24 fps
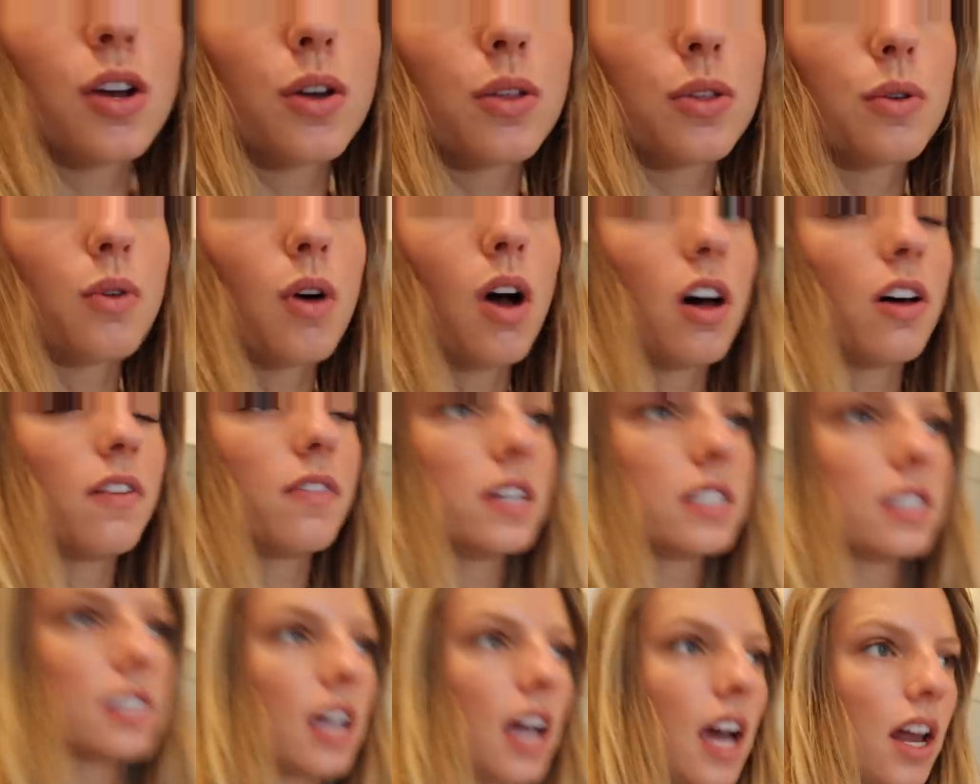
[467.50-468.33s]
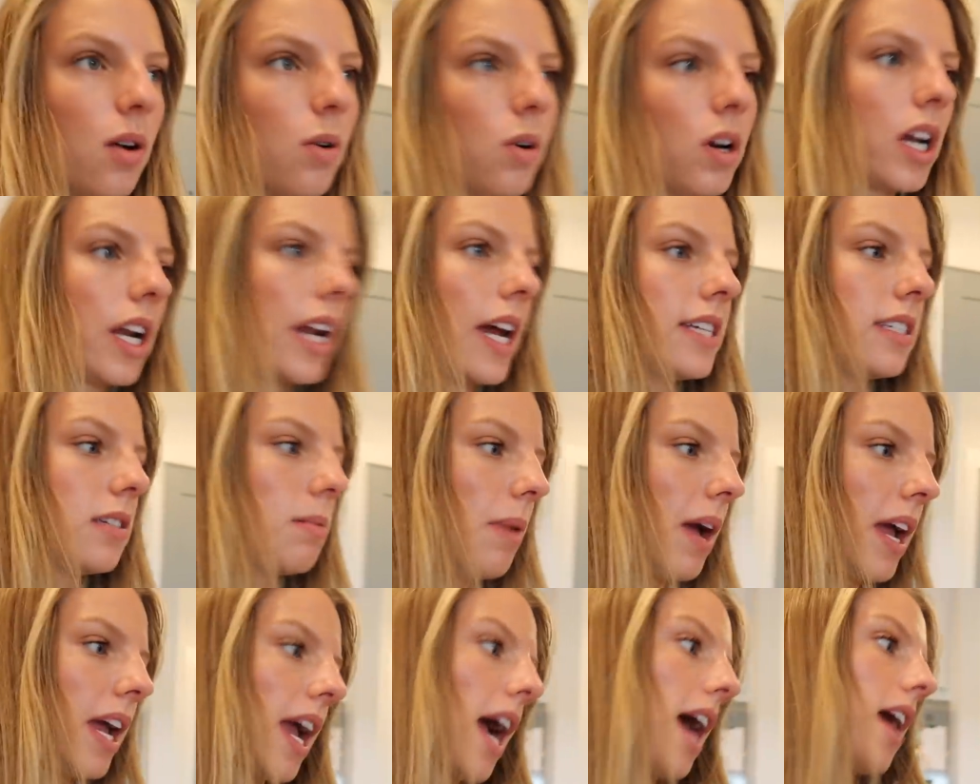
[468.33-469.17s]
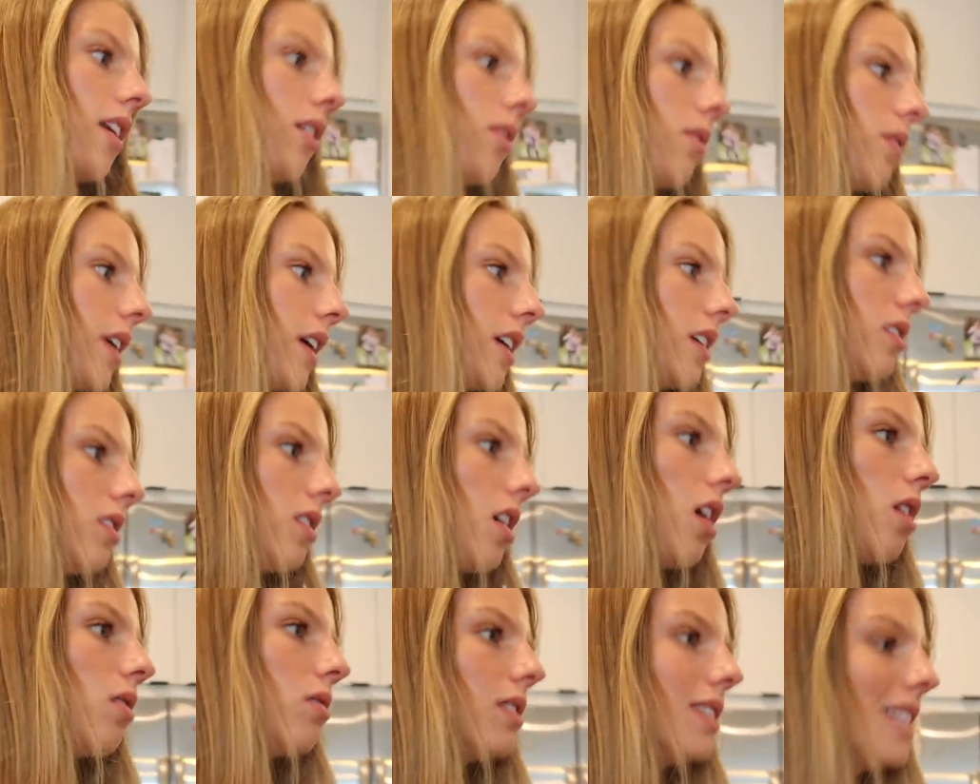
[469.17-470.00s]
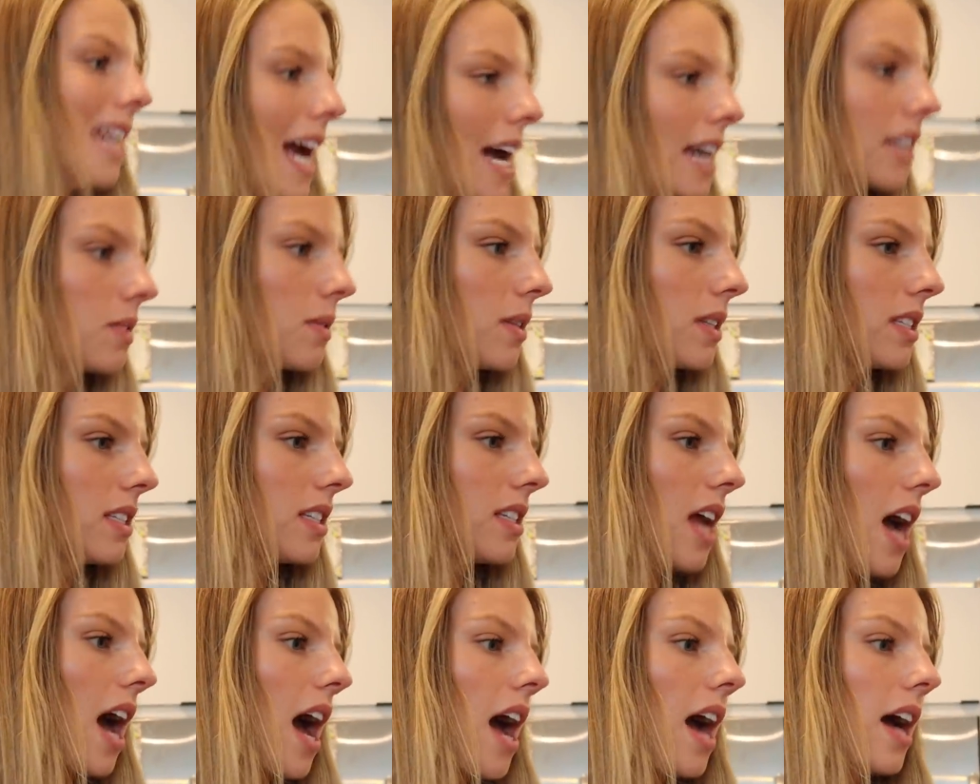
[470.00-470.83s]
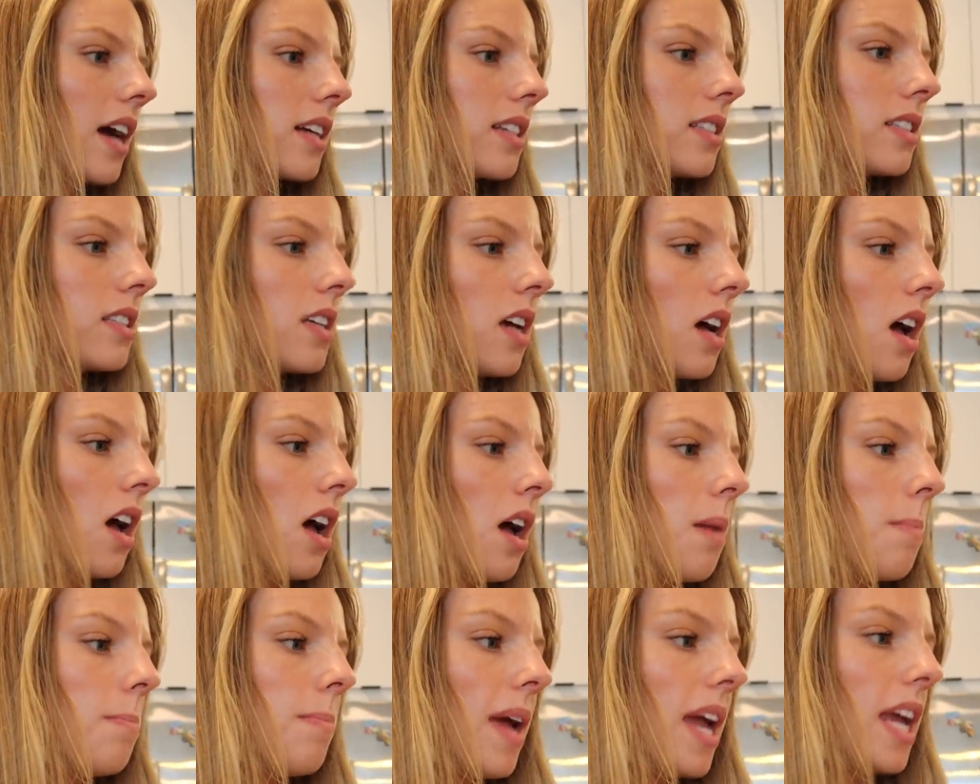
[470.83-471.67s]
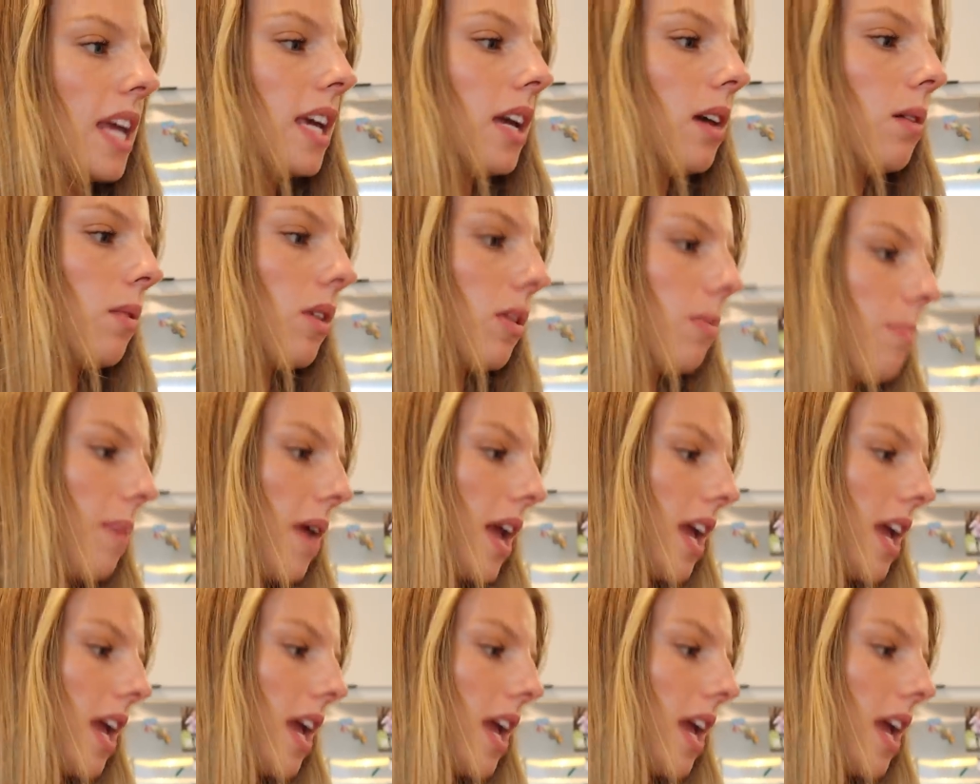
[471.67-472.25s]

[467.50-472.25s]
go through all this and kind of organize it by category. So snacks with snacks, baking with